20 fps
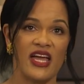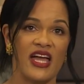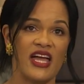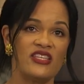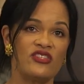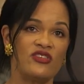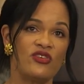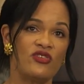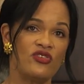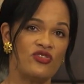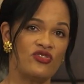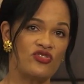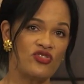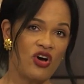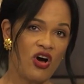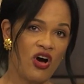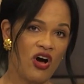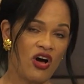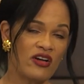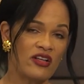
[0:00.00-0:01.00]
And so you
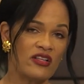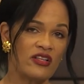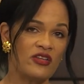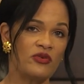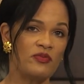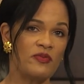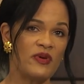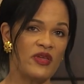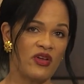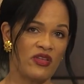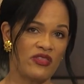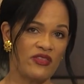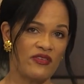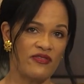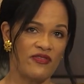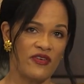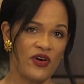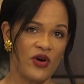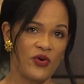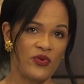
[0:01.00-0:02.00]
talk a little bit on the
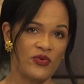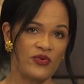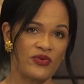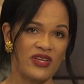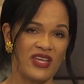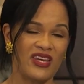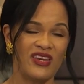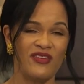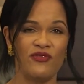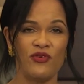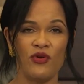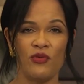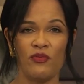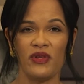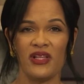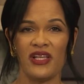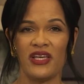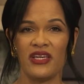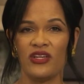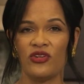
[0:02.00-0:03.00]
phone. And if you're
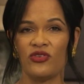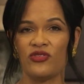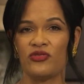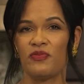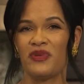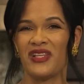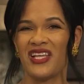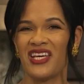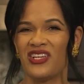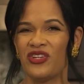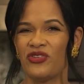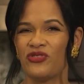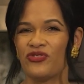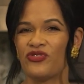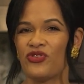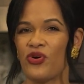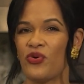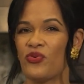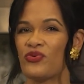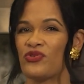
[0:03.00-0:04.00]
millennials,
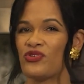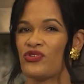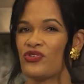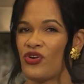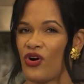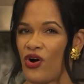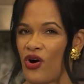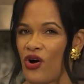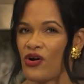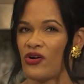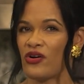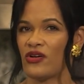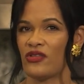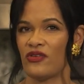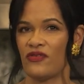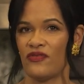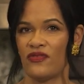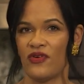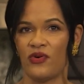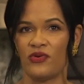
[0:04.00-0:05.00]
millennials don't talk on
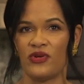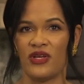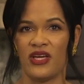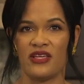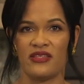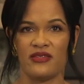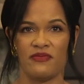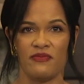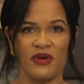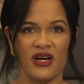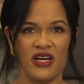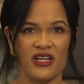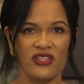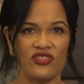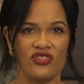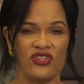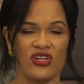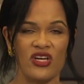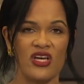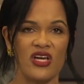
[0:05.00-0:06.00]
the phone as
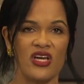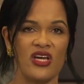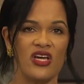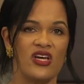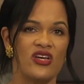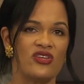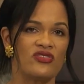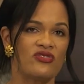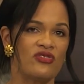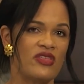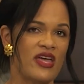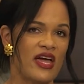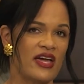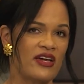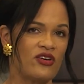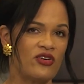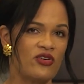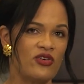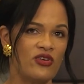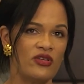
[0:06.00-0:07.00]
much. So
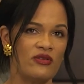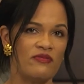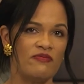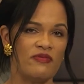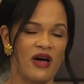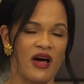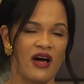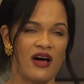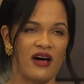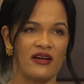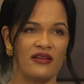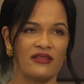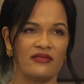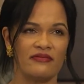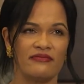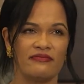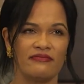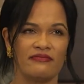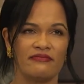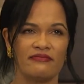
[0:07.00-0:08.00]
that could. Uh,
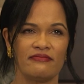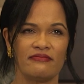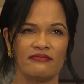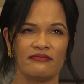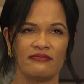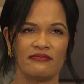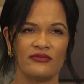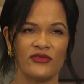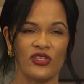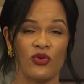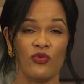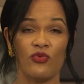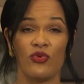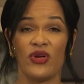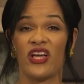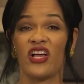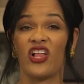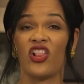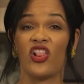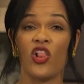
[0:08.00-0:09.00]

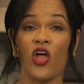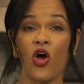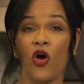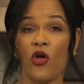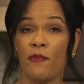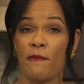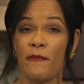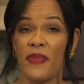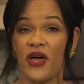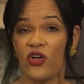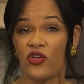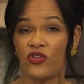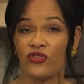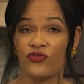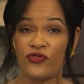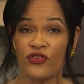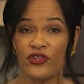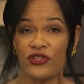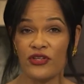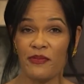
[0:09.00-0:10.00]
ring alarm bells
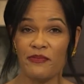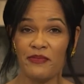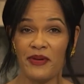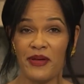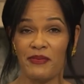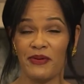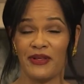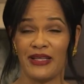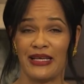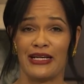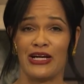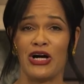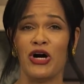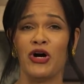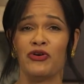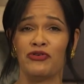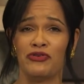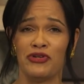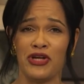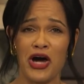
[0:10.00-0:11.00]
for some people like,
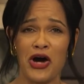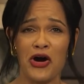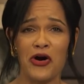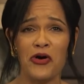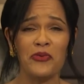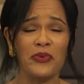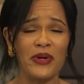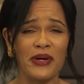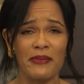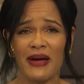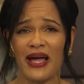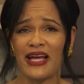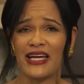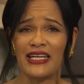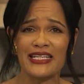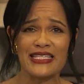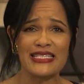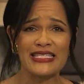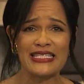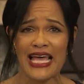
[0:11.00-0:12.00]
oh no, what am I
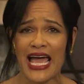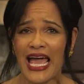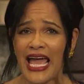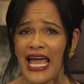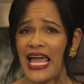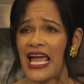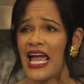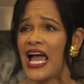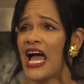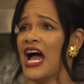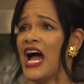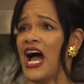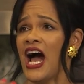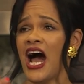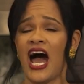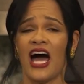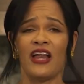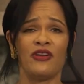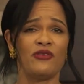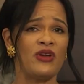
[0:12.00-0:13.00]
going to say?
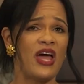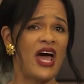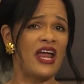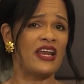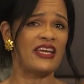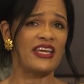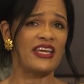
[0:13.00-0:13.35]
I don't know how